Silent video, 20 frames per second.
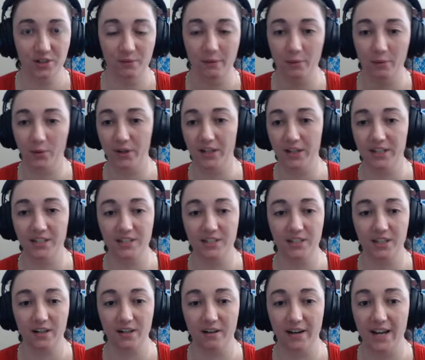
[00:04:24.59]
We will get
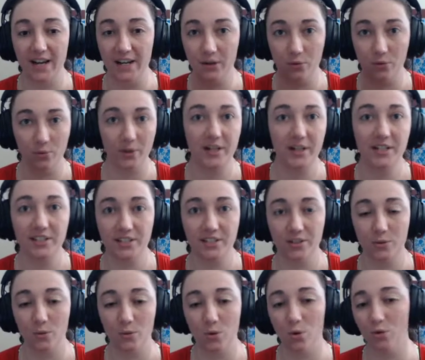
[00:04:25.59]
a grace,
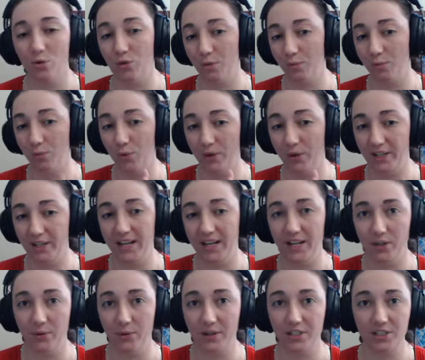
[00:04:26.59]
so we'll go from point A
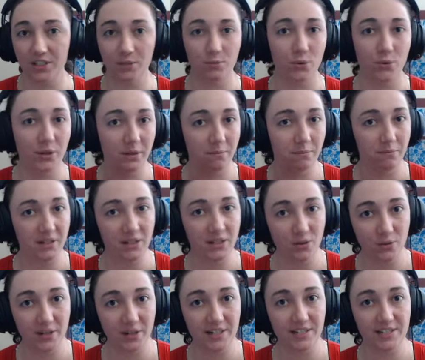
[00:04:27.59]
grace to point B
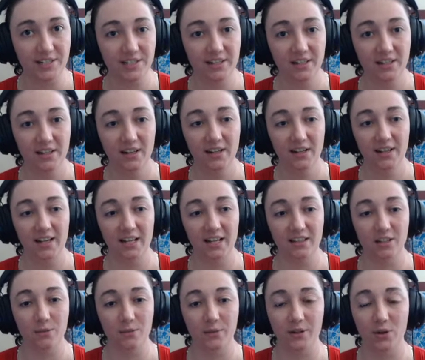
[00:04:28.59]
grace, and
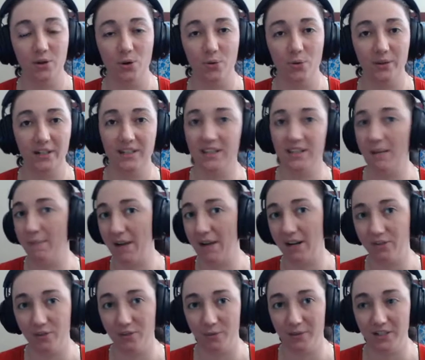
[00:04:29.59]
then we go and get that
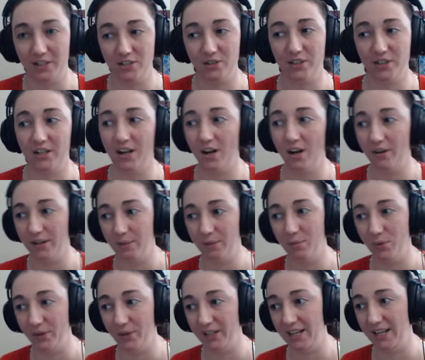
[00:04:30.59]
back for me. So then I'll get
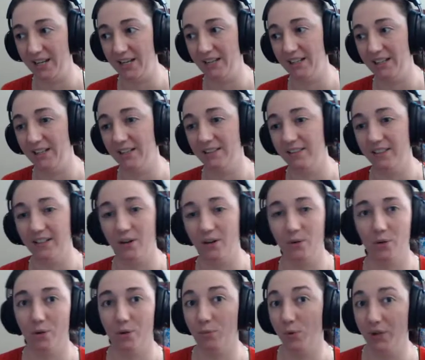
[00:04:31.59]
point A, and then I'll
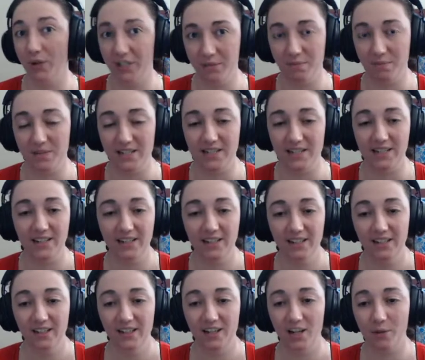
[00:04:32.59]
go to point B.
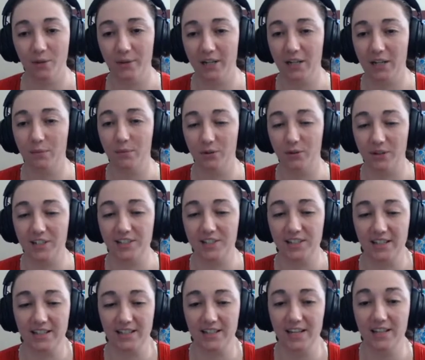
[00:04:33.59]
We kind of progress
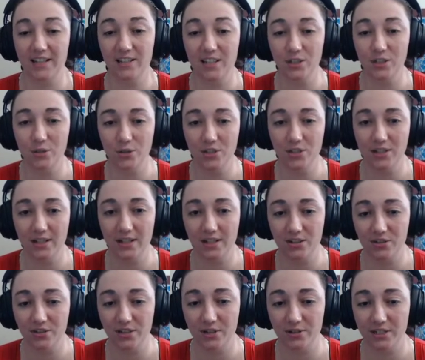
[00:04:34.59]
like that. And these are the
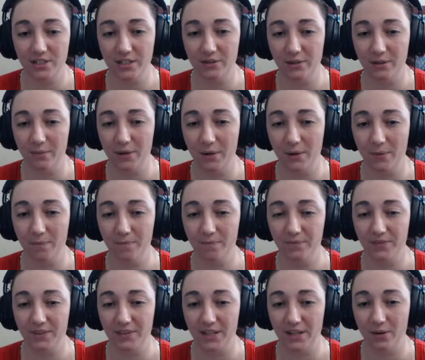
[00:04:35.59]
statues that I was telling about
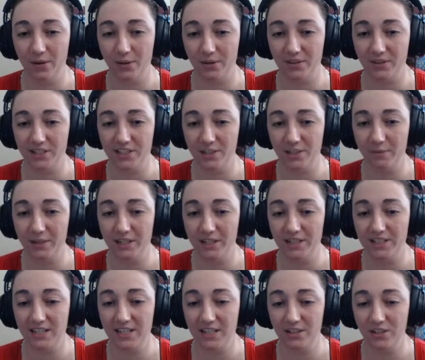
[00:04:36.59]
that are the summoning
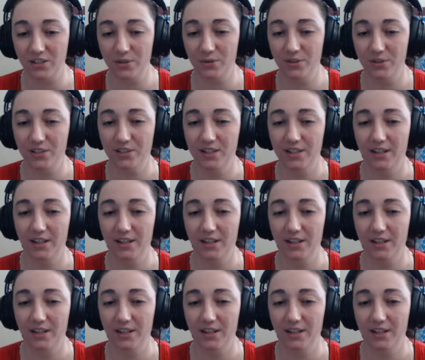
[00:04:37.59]
statues.